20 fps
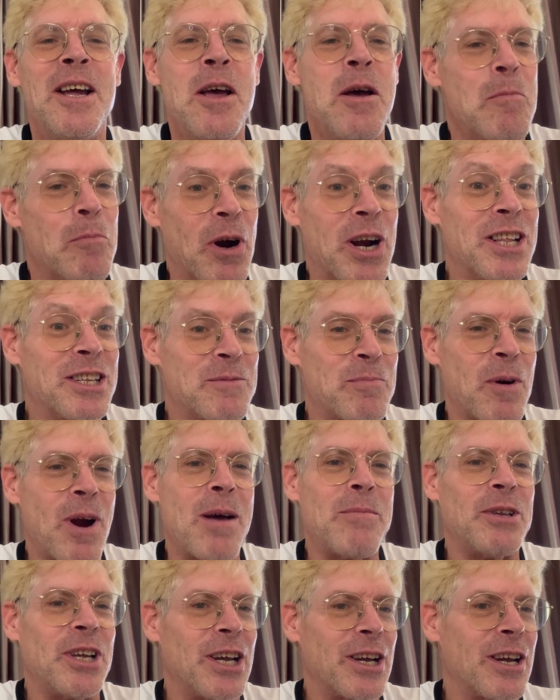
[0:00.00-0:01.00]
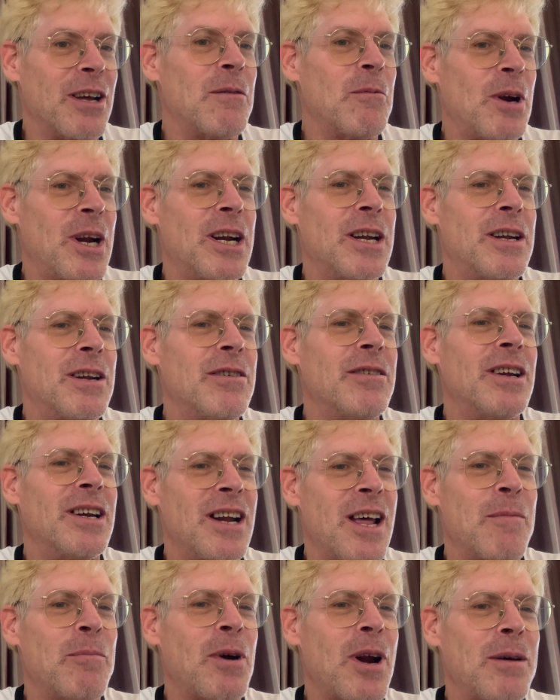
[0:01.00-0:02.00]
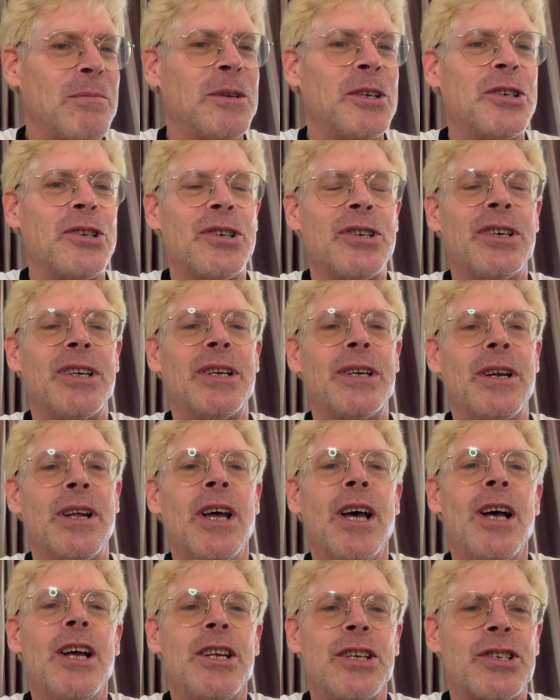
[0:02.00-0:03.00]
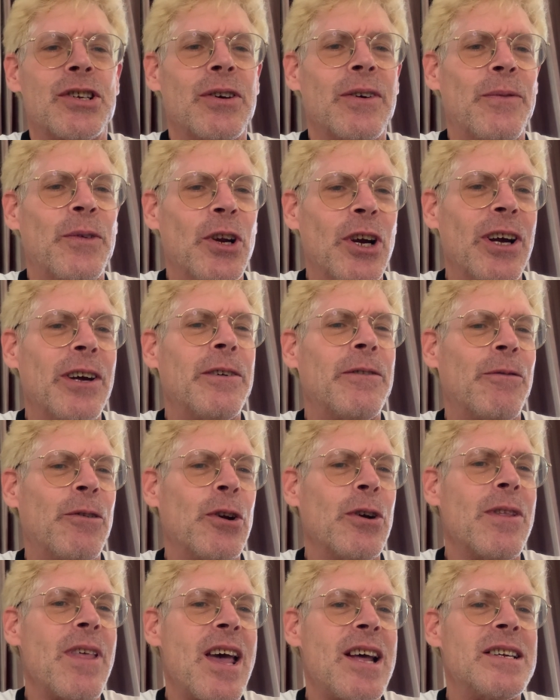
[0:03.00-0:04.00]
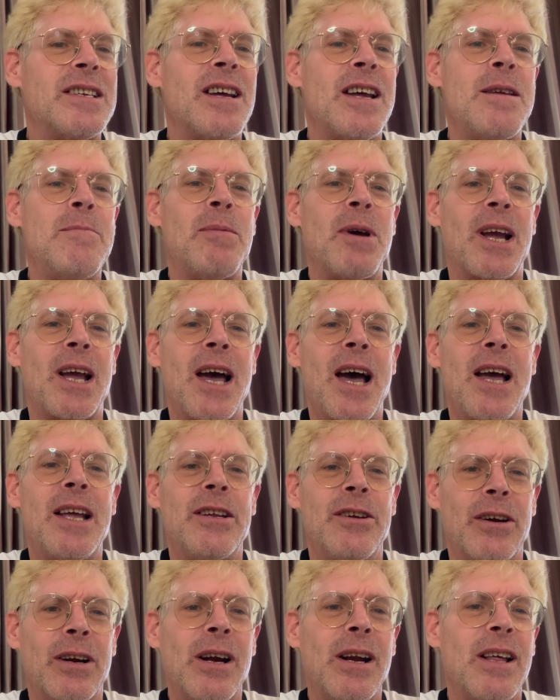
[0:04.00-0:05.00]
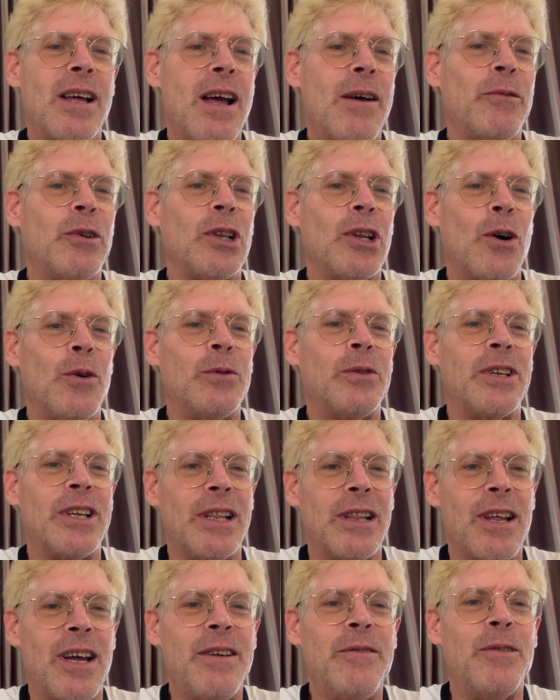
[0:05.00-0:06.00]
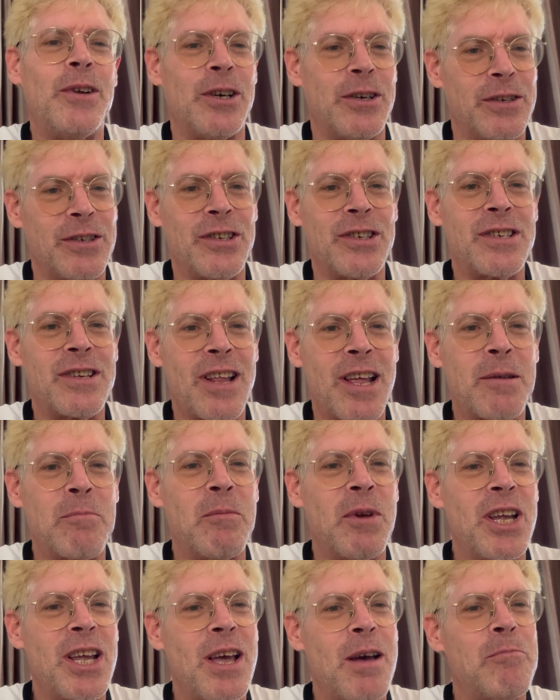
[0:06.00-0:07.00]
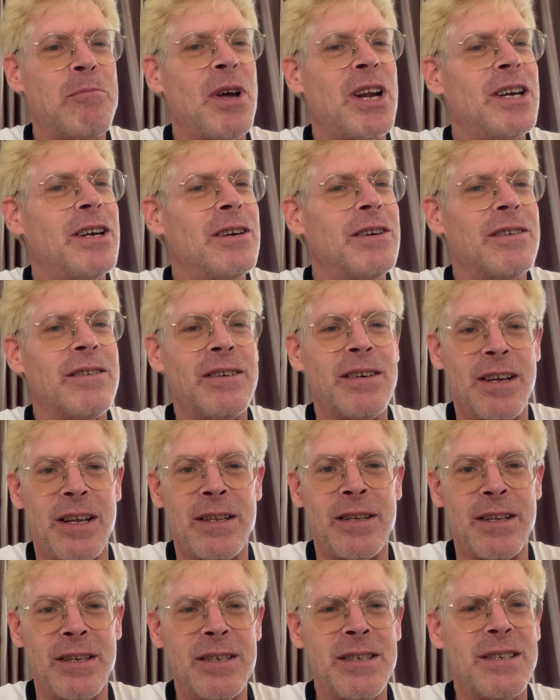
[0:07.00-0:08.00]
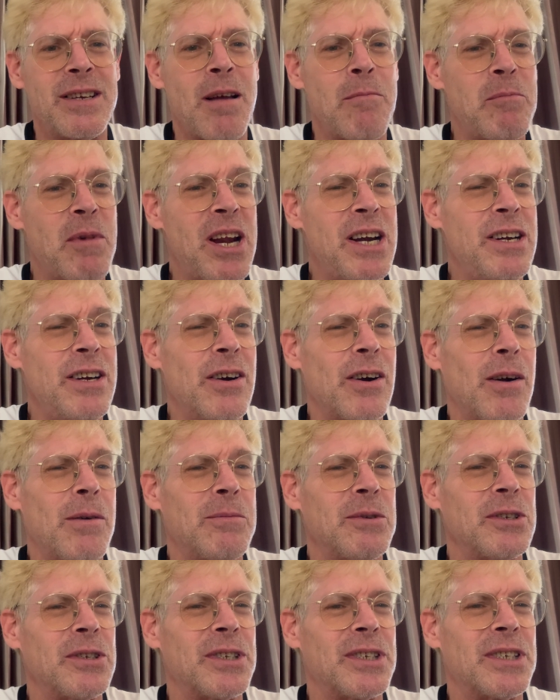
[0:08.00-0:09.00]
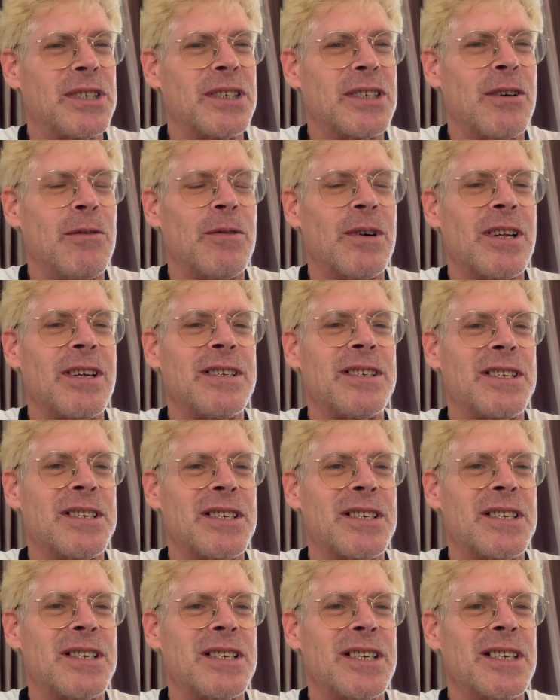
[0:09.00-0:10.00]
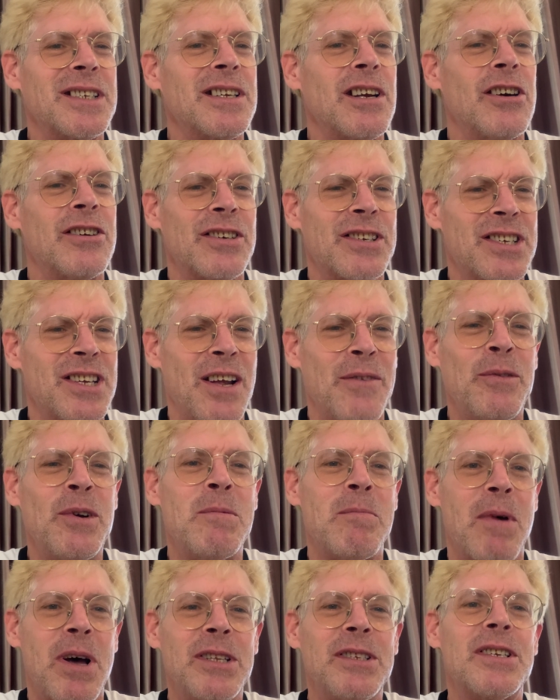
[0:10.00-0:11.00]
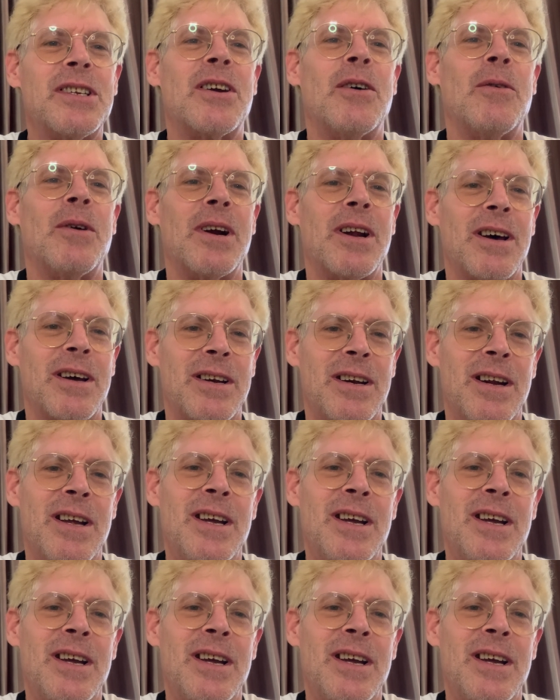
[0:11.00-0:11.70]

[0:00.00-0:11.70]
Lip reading: But it's probably a good way to do it, and I probably should. So if you're that type of guy, you're going to have a lonely life here, just like me. I've been here, and I've been here almost going on 6 or 7 months going on.